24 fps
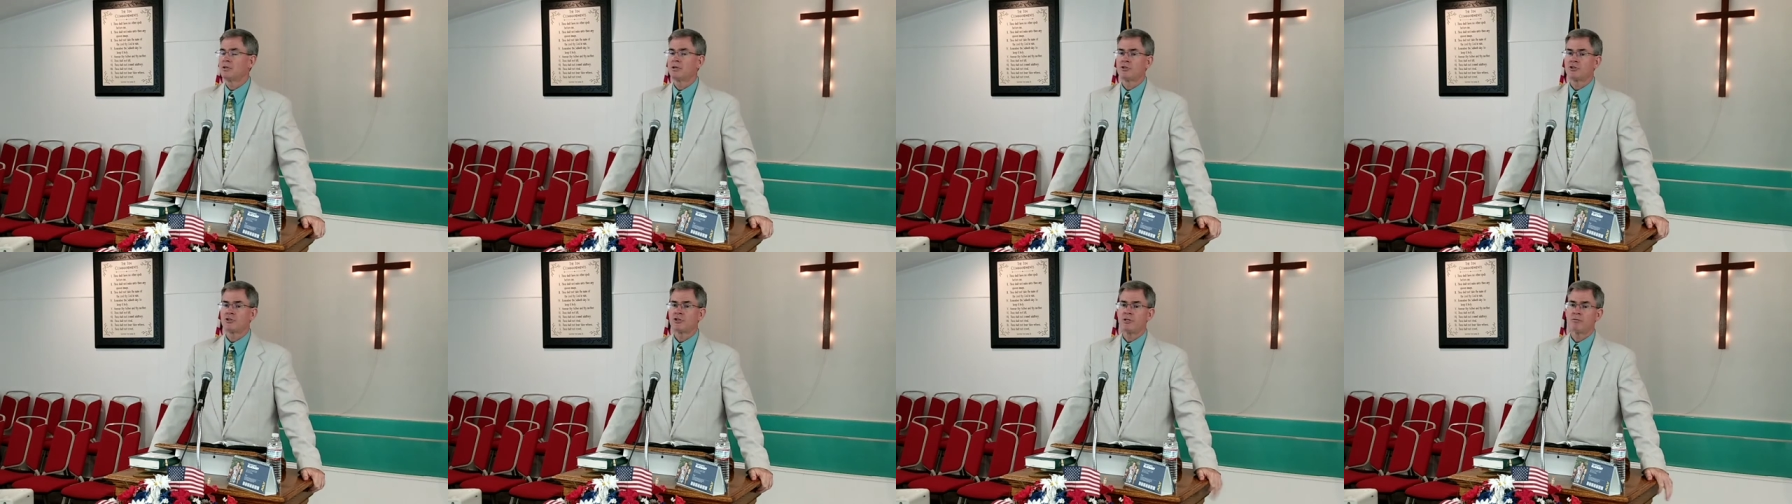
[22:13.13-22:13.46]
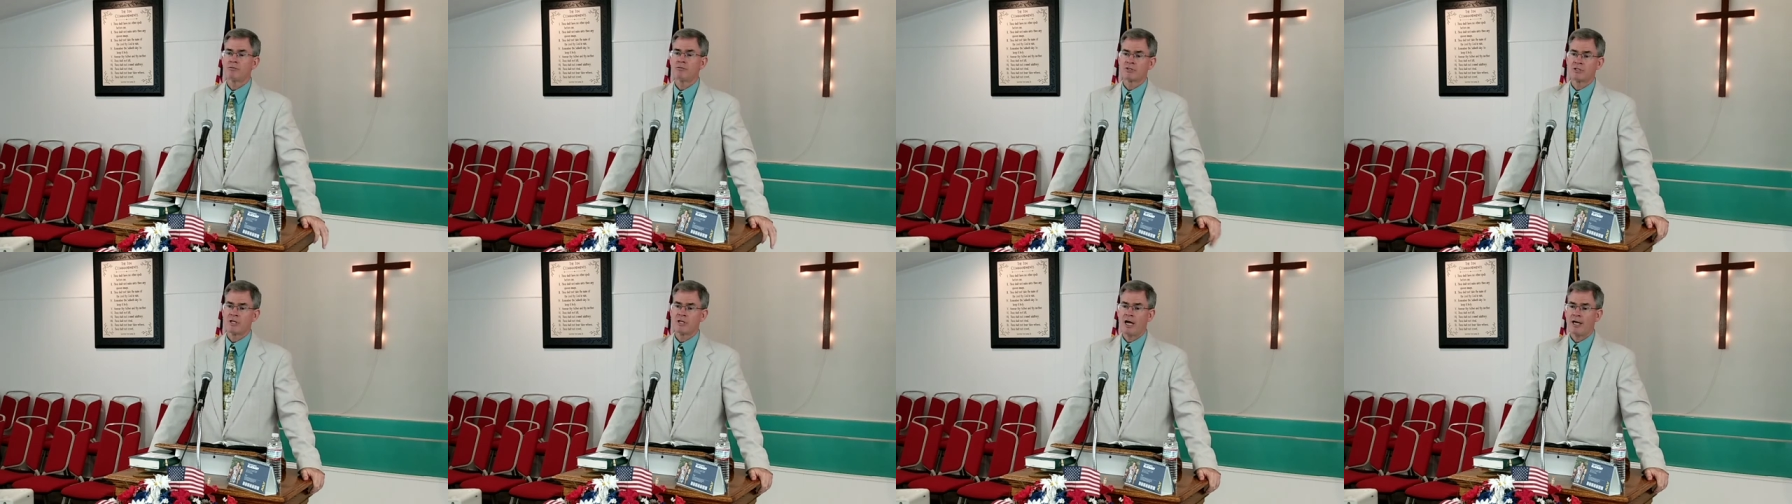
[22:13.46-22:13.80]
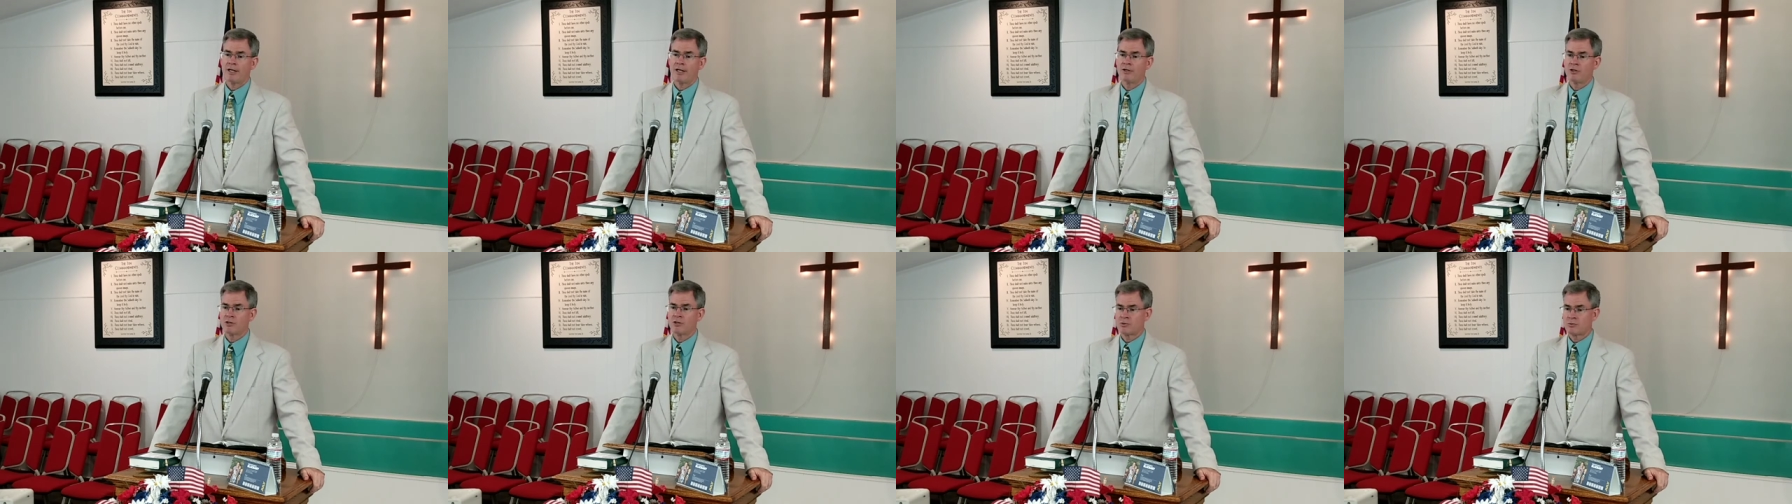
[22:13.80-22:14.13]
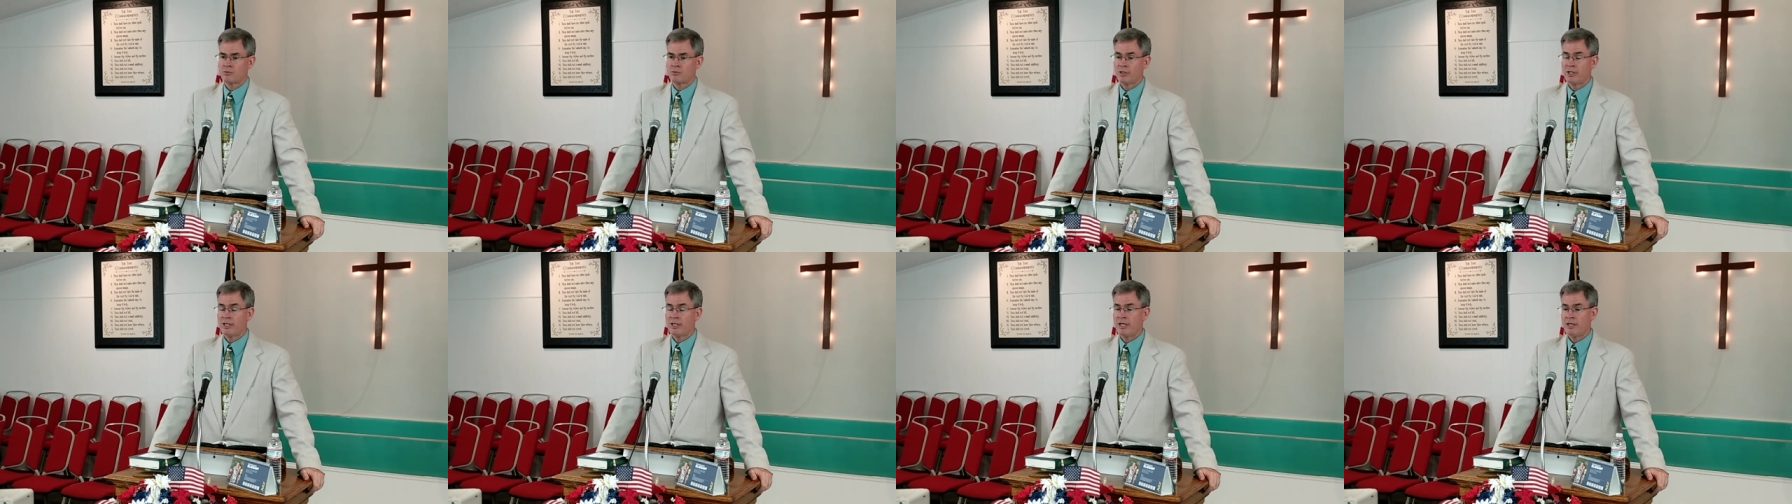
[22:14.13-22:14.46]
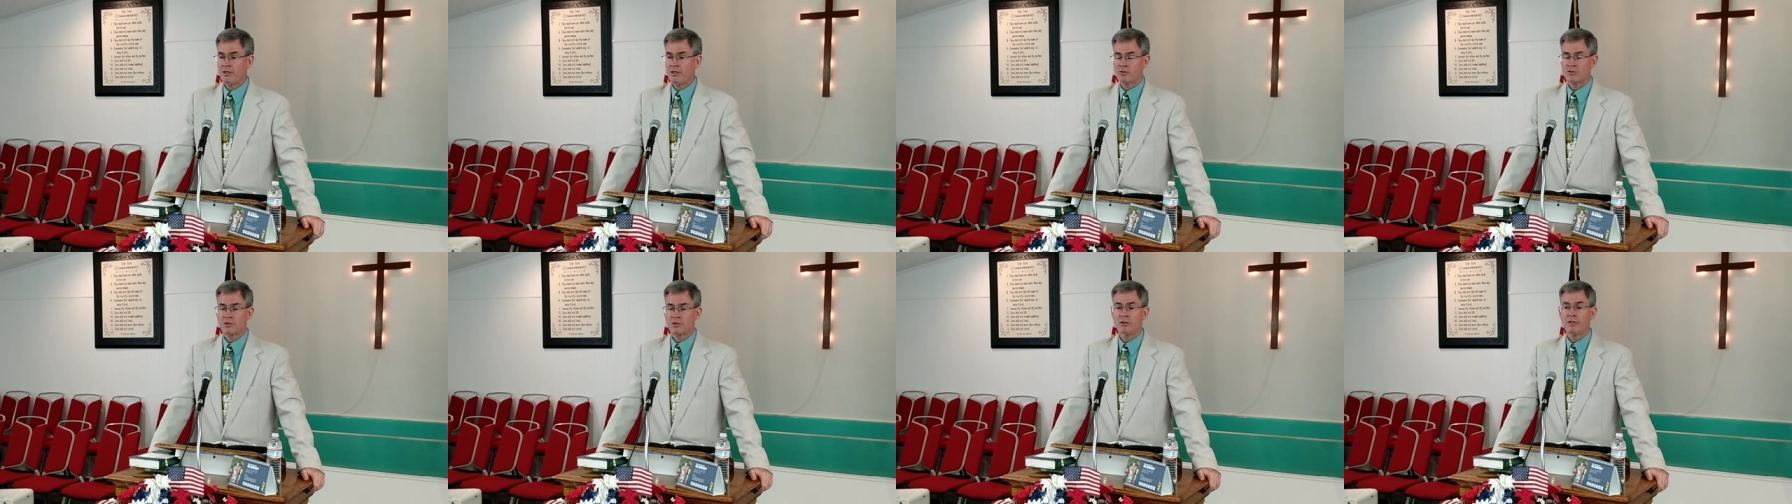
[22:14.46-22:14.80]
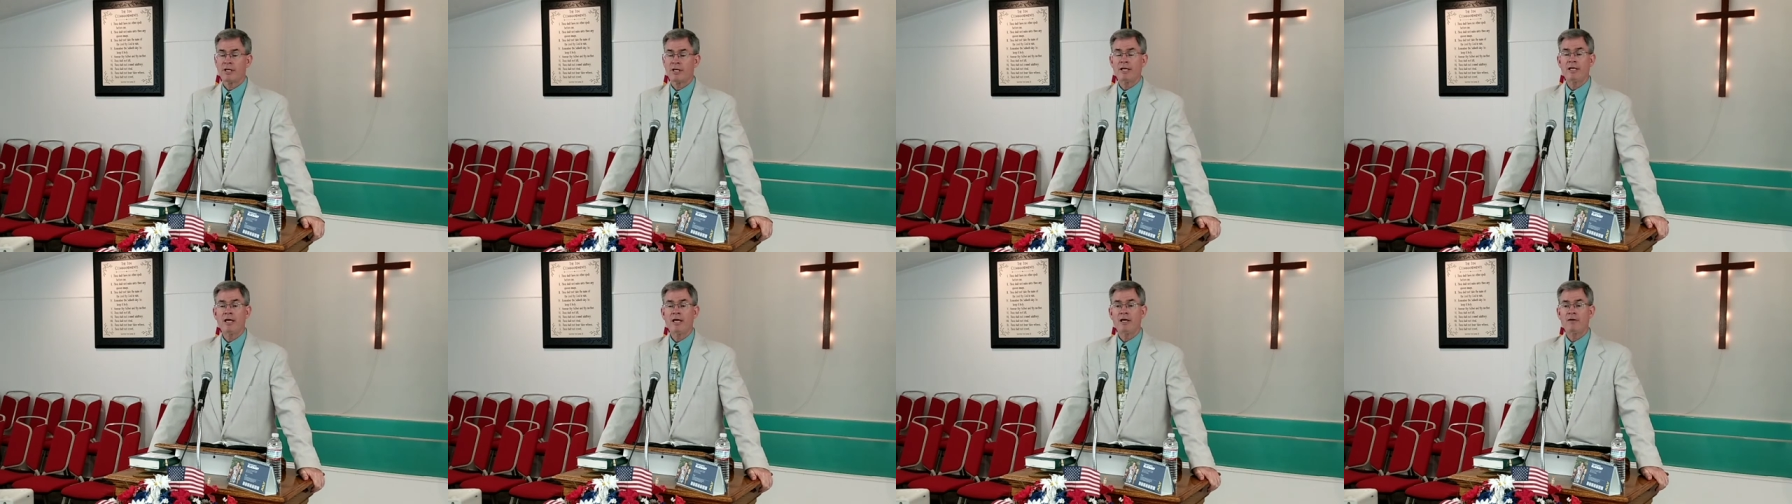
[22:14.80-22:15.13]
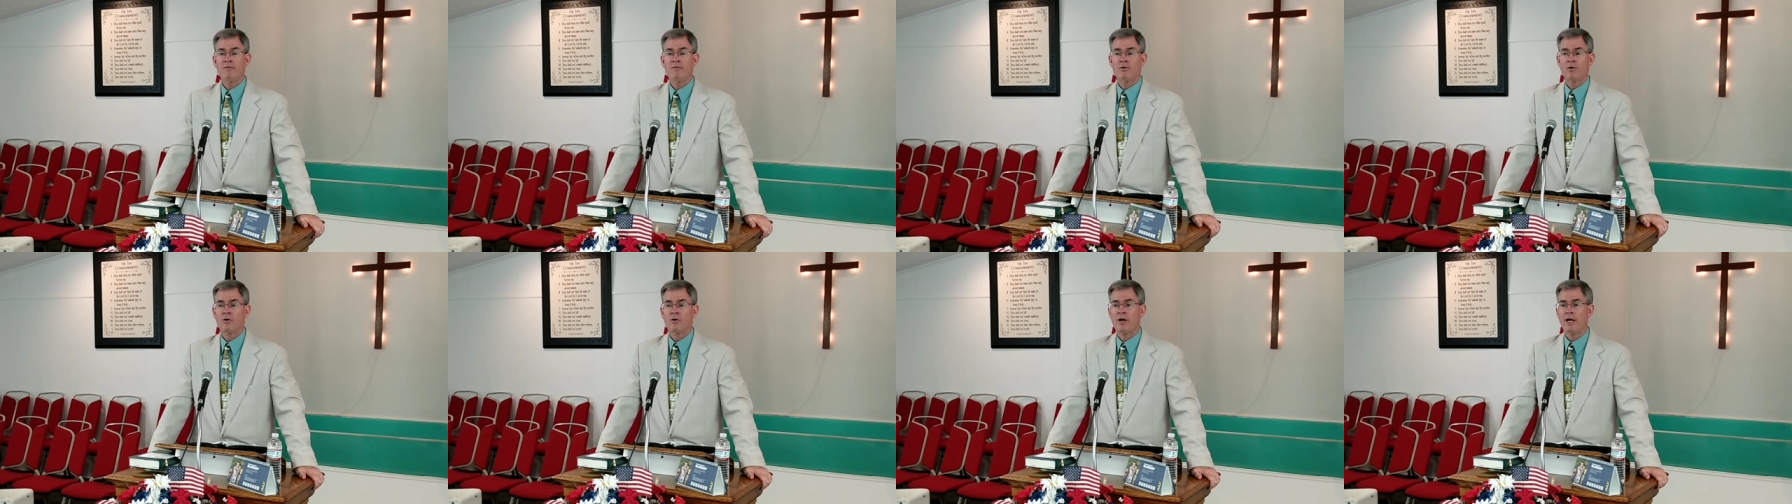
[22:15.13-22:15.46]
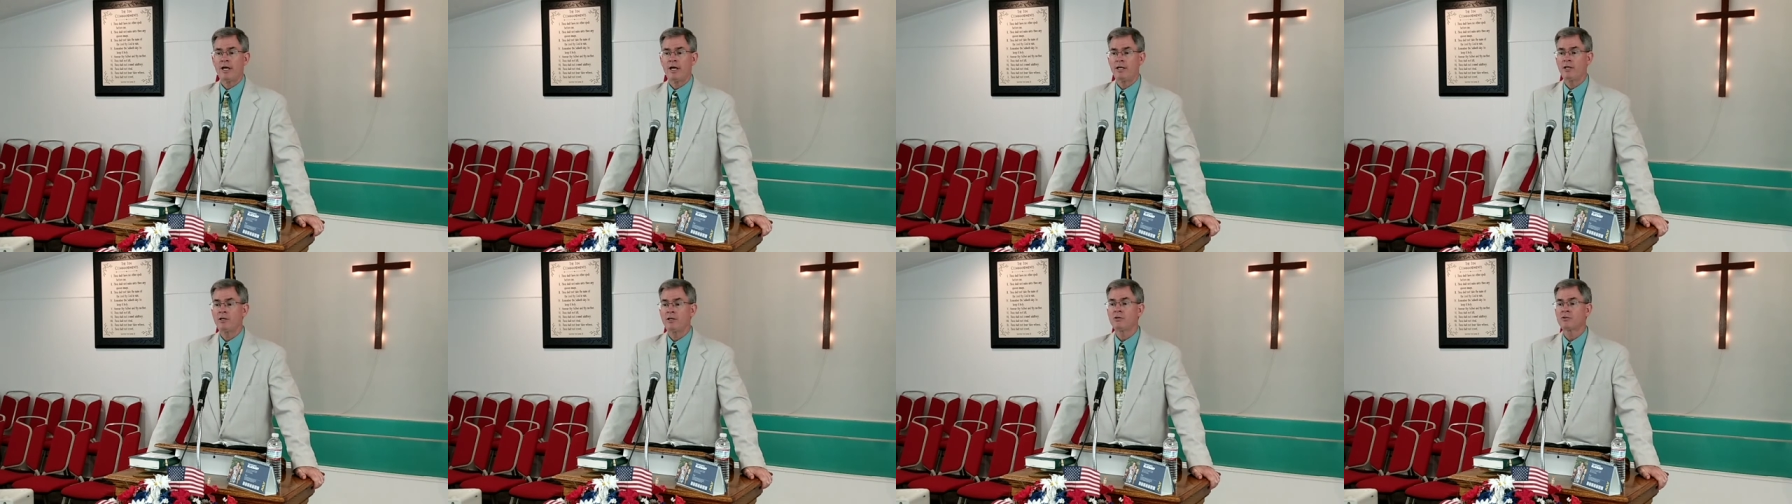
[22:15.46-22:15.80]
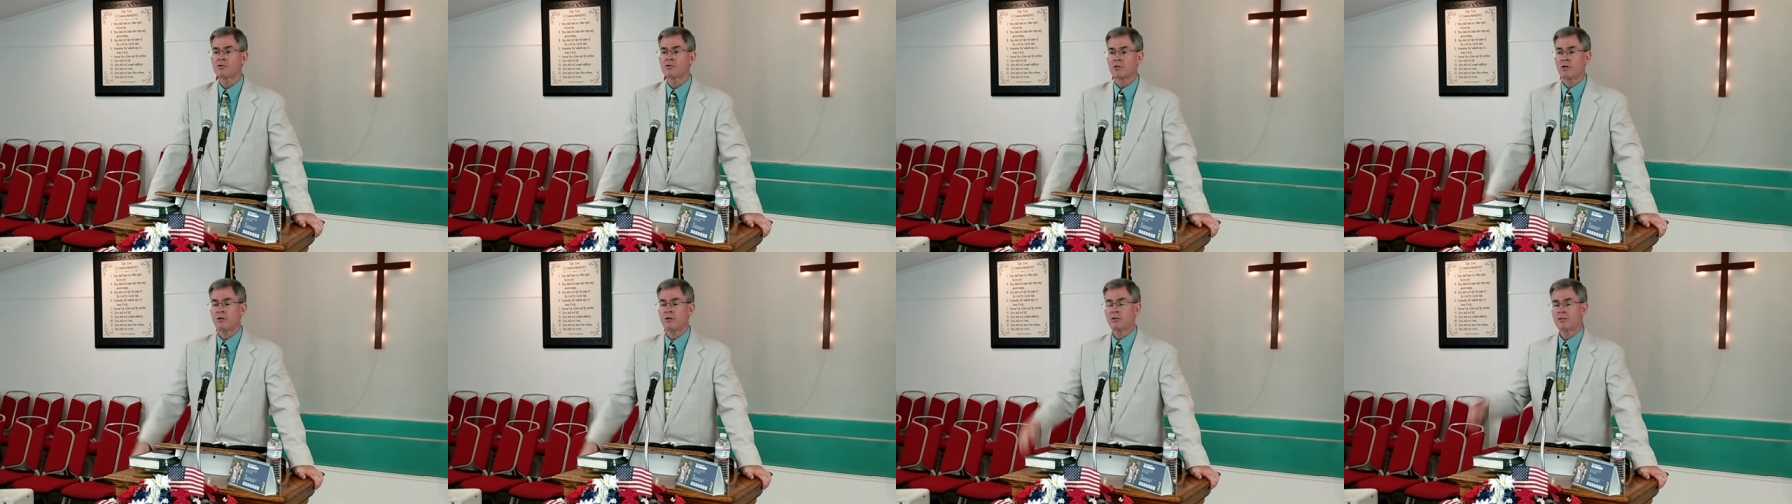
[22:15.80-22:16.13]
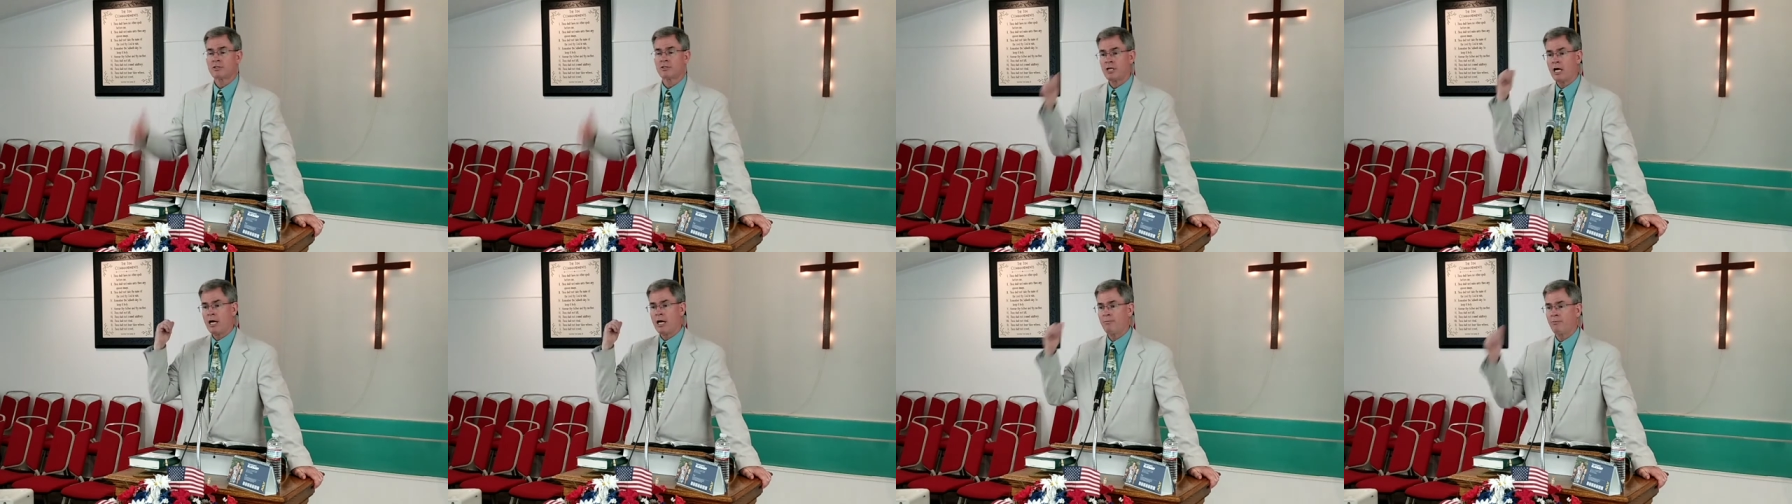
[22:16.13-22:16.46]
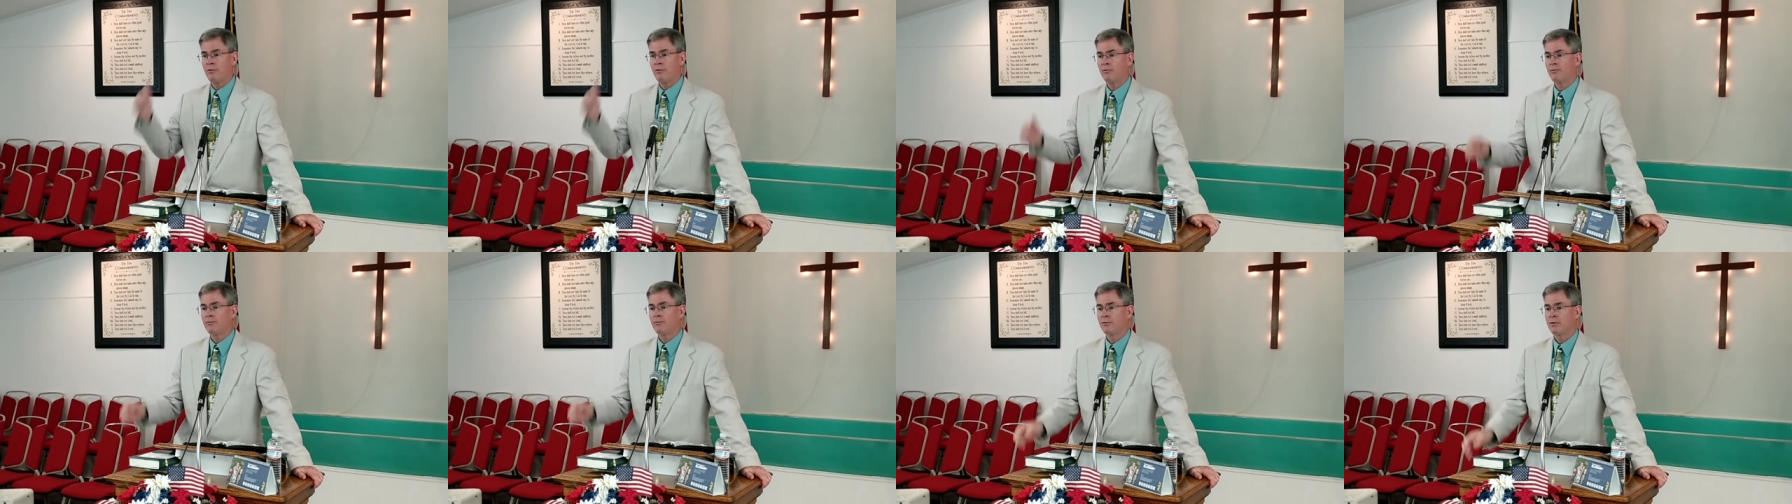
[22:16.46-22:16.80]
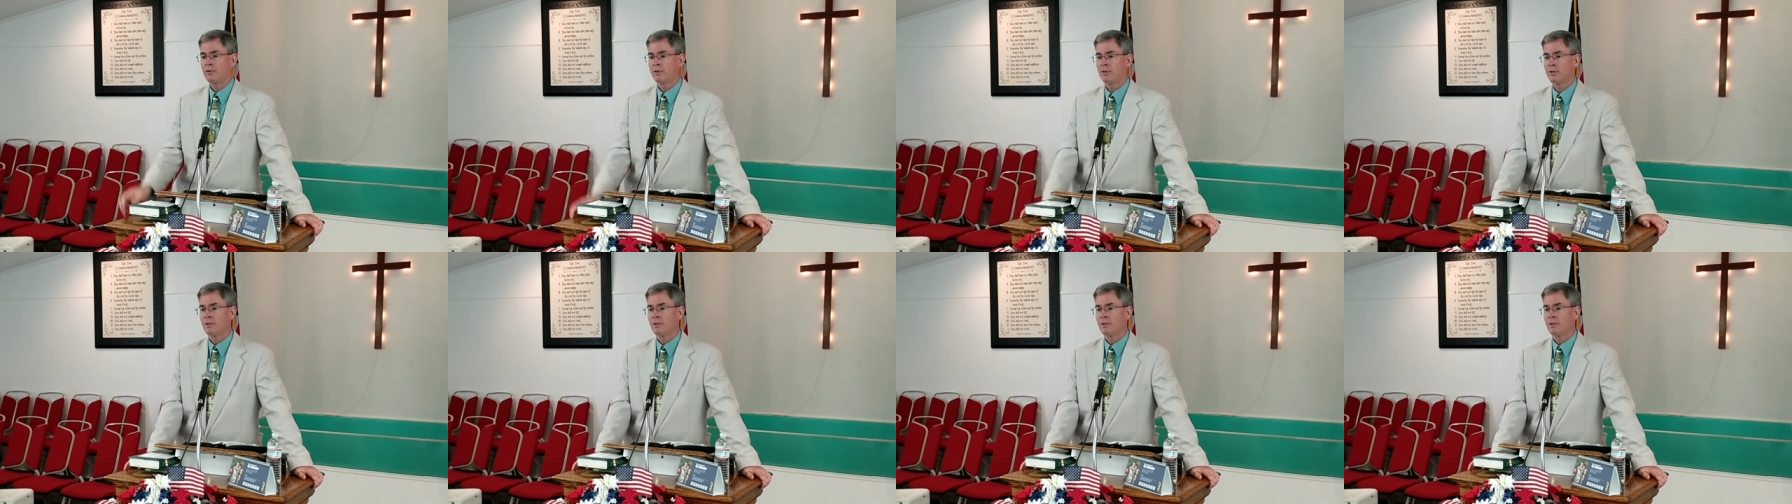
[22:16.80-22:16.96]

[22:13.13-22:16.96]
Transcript: she was diagnosed with the cancer, they gave her a certain type of,